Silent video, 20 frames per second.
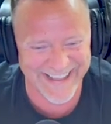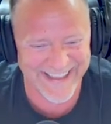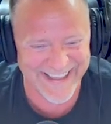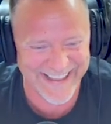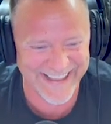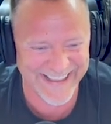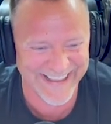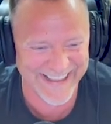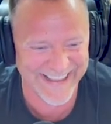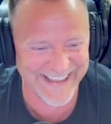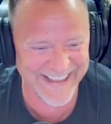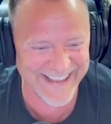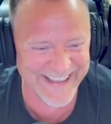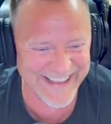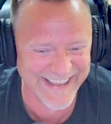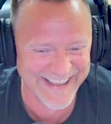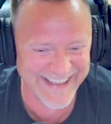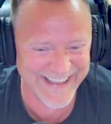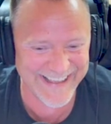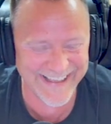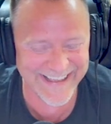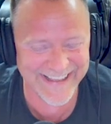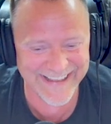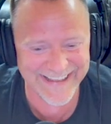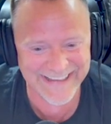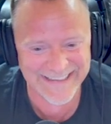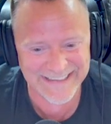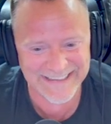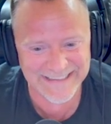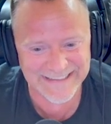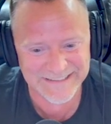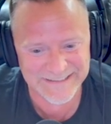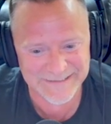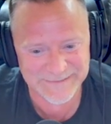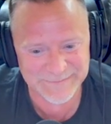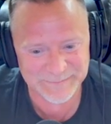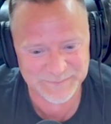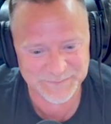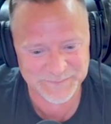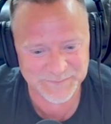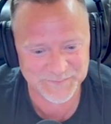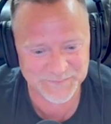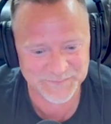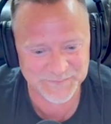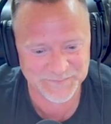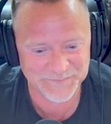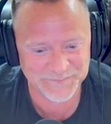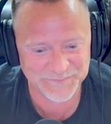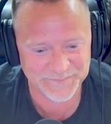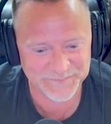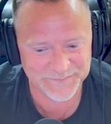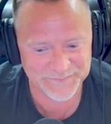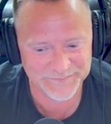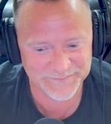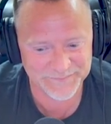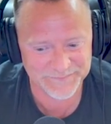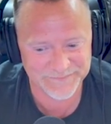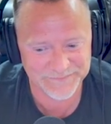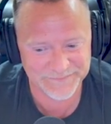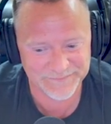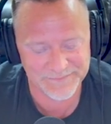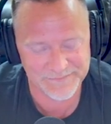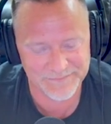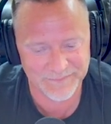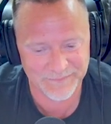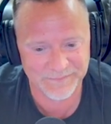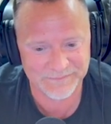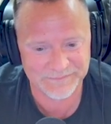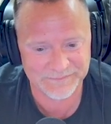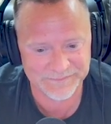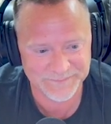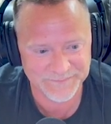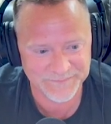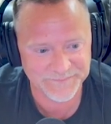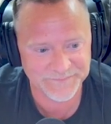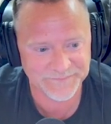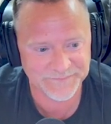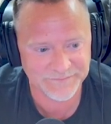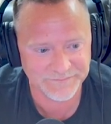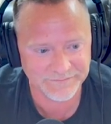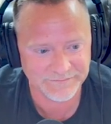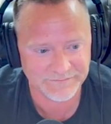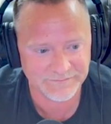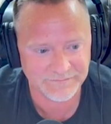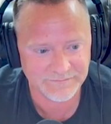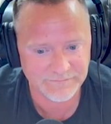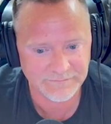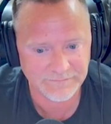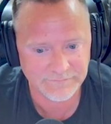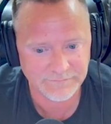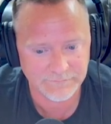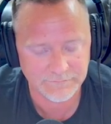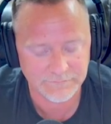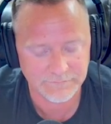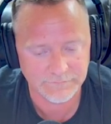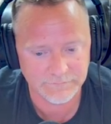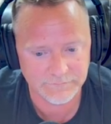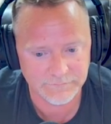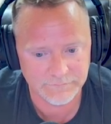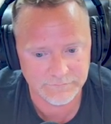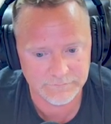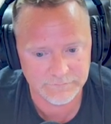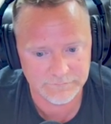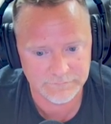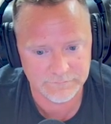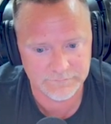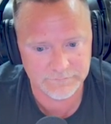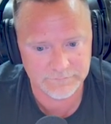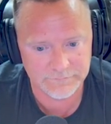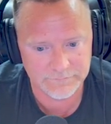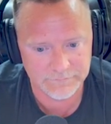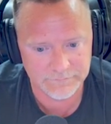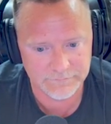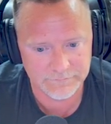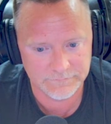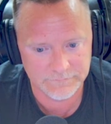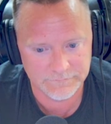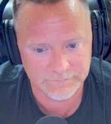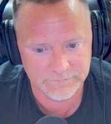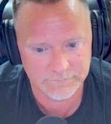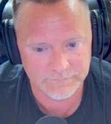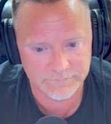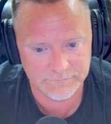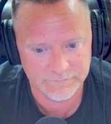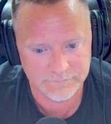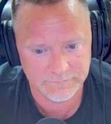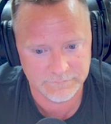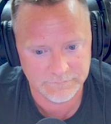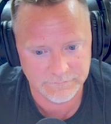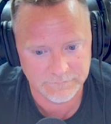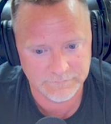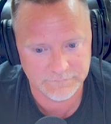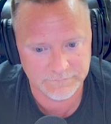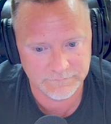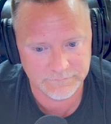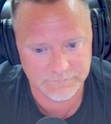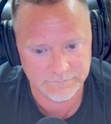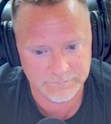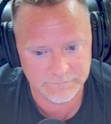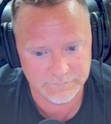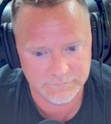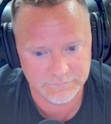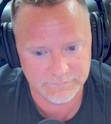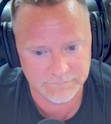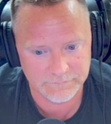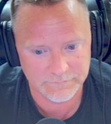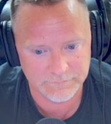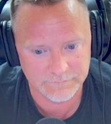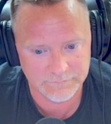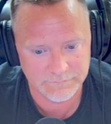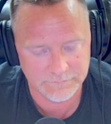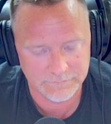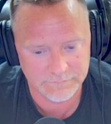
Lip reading: [no speech]